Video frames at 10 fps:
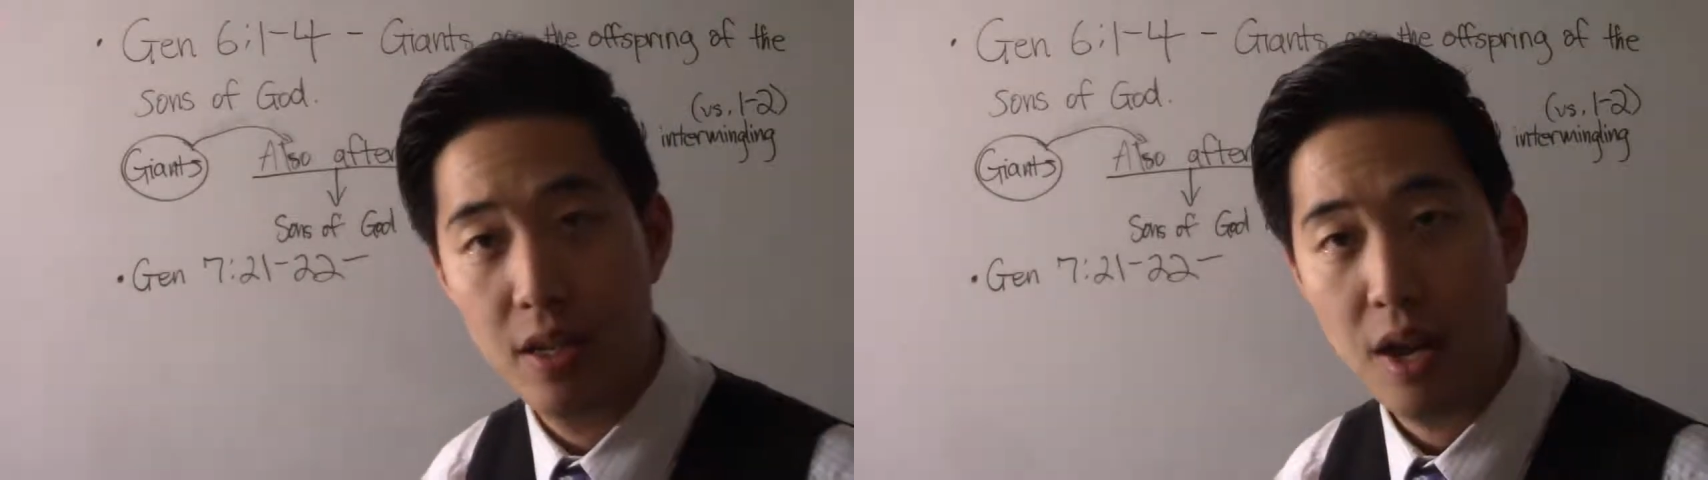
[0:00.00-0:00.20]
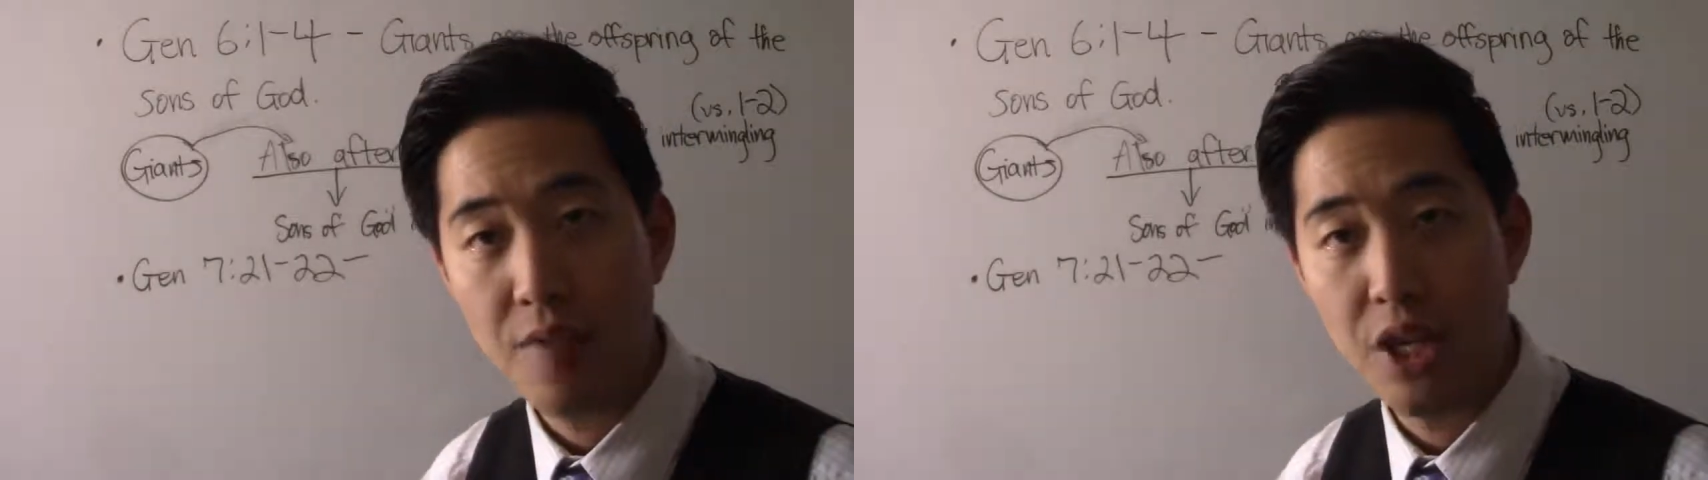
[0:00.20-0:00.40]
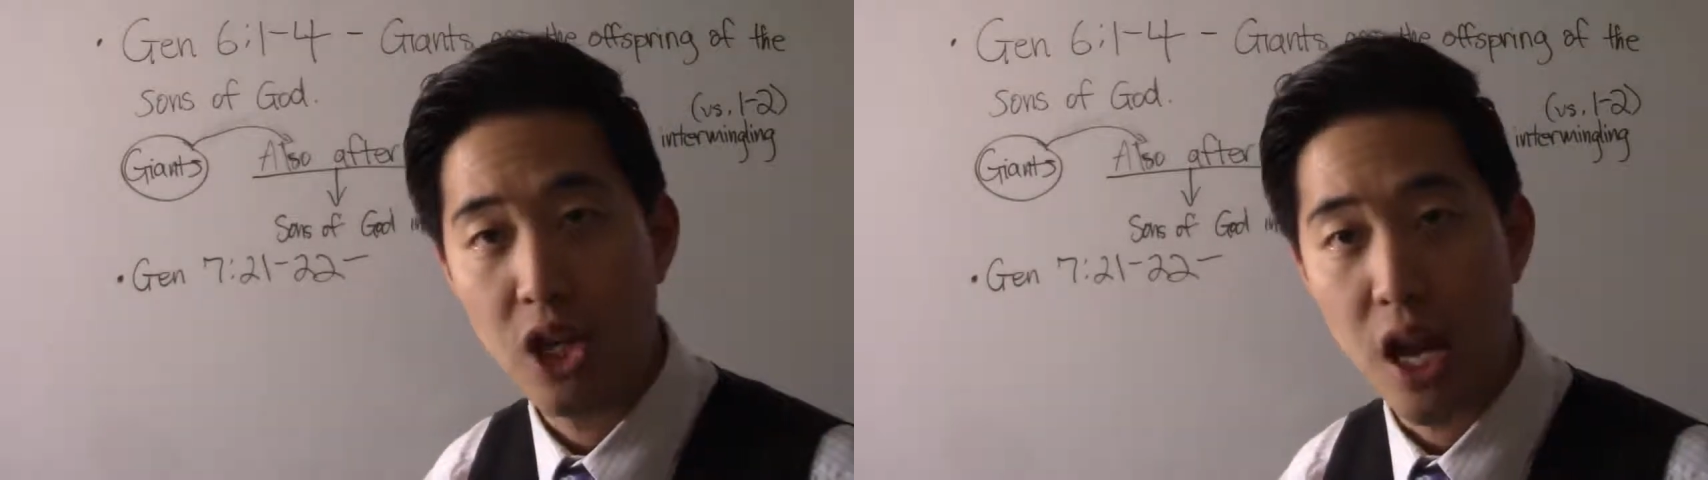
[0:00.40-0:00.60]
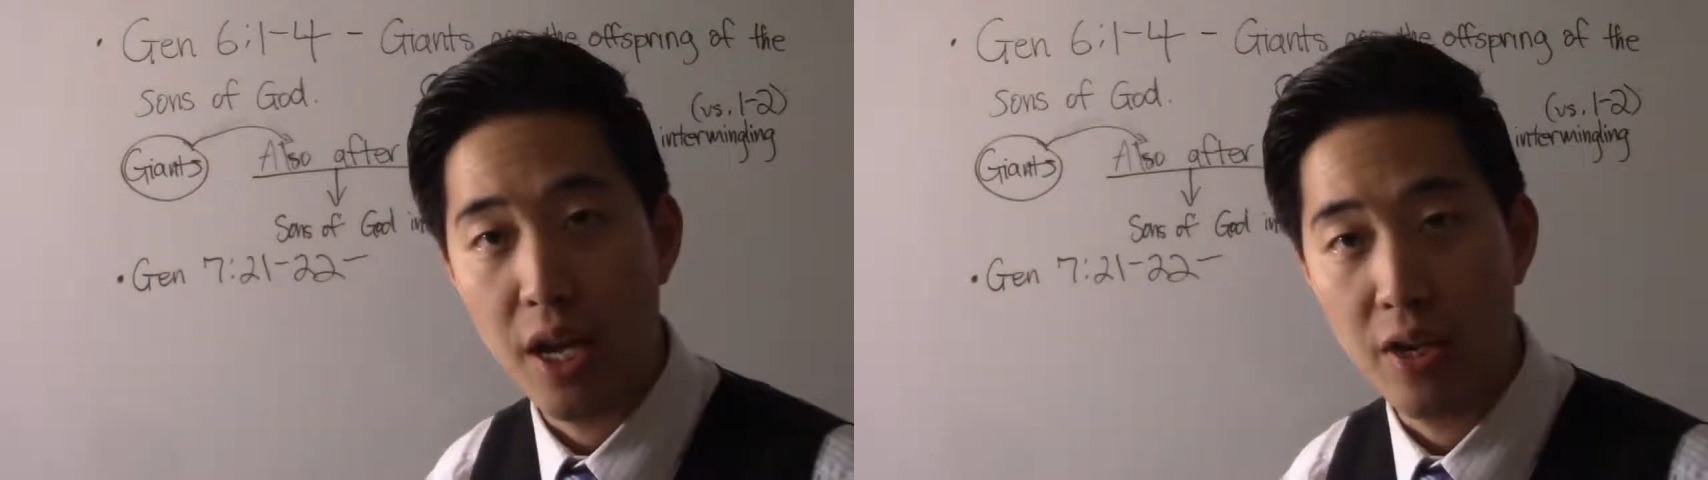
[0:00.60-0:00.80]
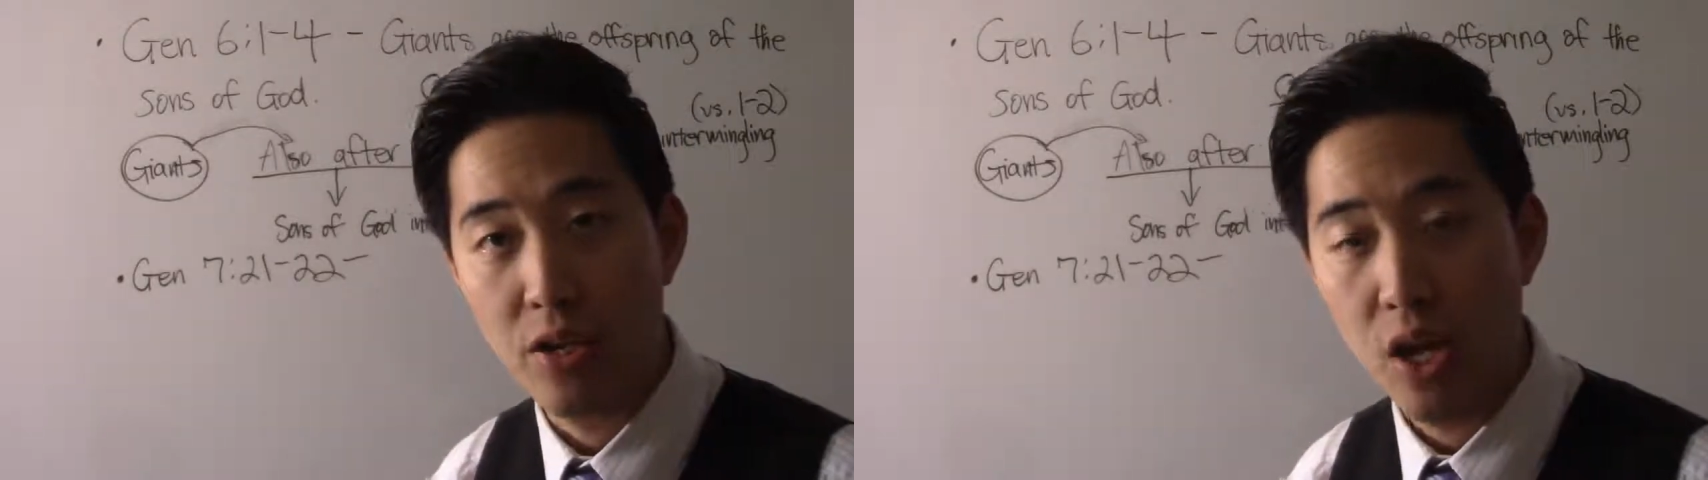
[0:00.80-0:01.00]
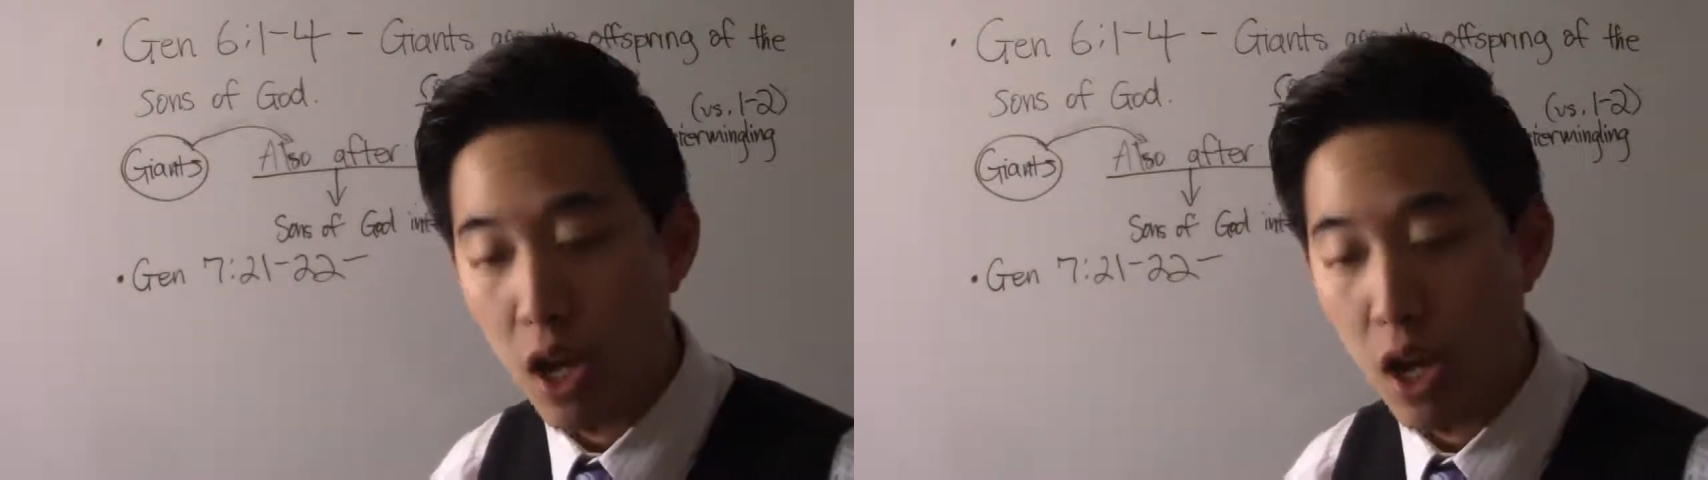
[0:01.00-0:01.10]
of the giants.